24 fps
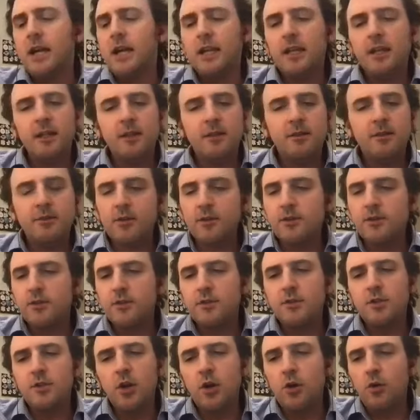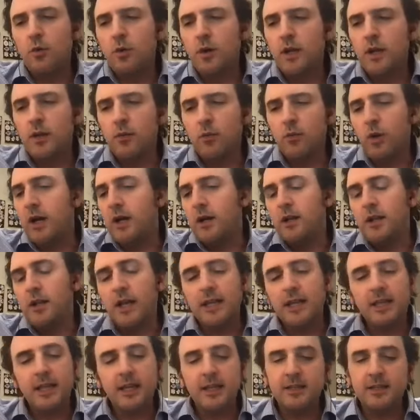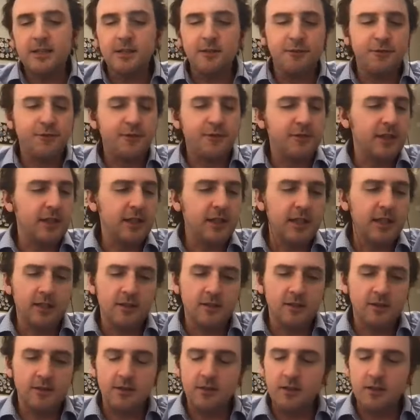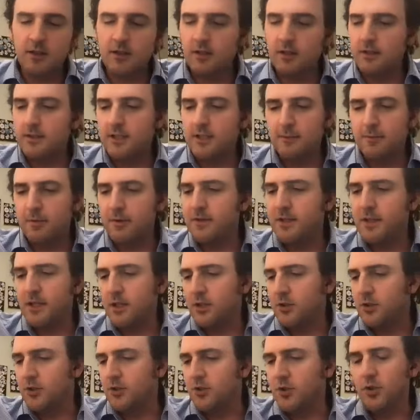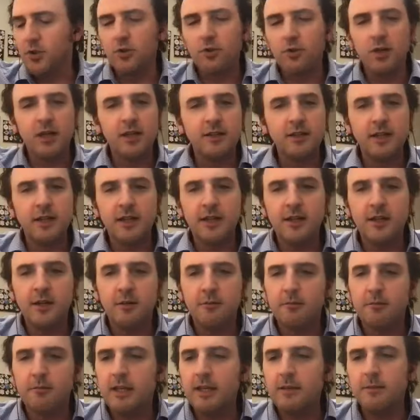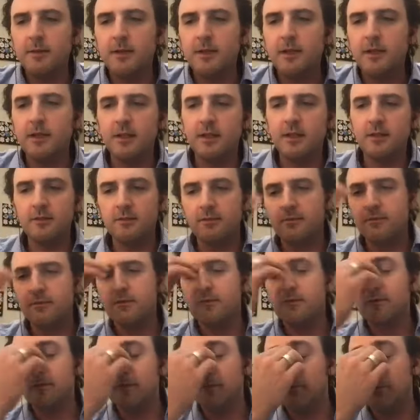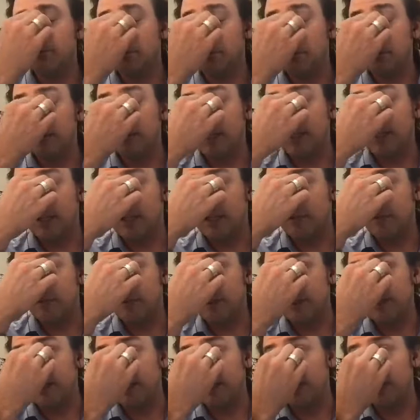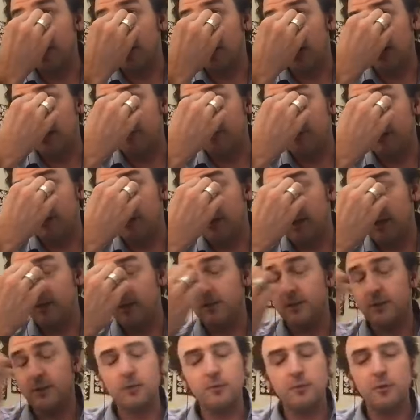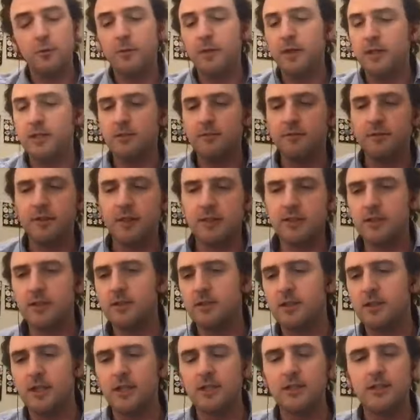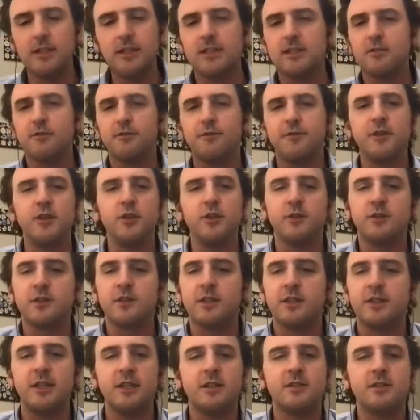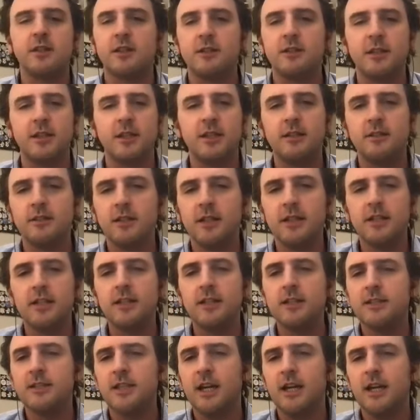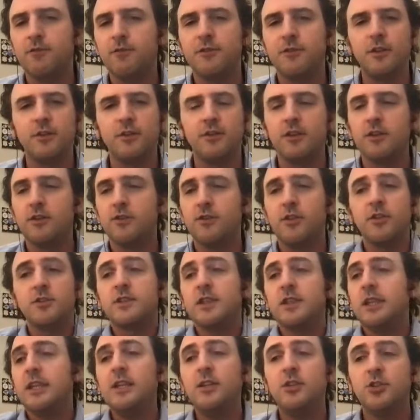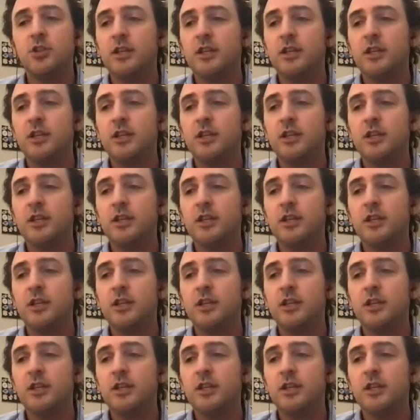I there's no way. Well, I guess if he gets a sympathetic juror on there, maybe he's not convicted in all of them. I assume he'll be convicted in at least a few statistically. Like he's got there, there there's the E.